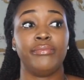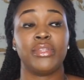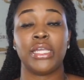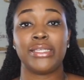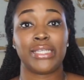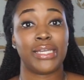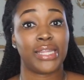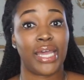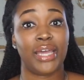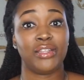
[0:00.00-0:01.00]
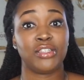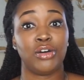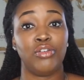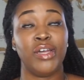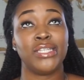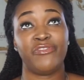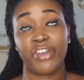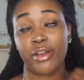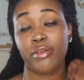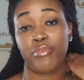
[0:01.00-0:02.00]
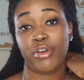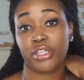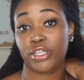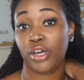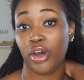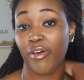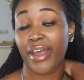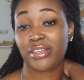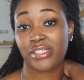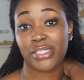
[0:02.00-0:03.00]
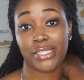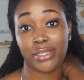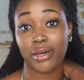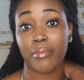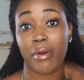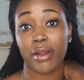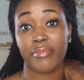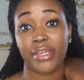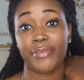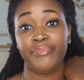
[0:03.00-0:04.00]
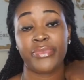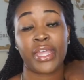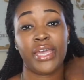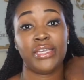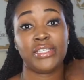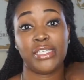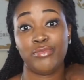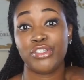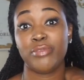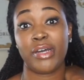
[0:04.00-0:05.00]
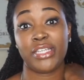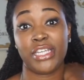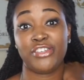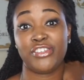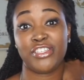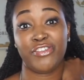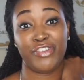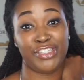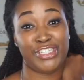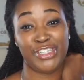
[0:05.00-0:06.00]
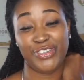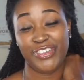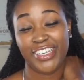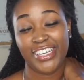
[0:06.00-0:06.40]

Things like that. So it's very important to go actually see the apartment and see what you're about to get yourself into.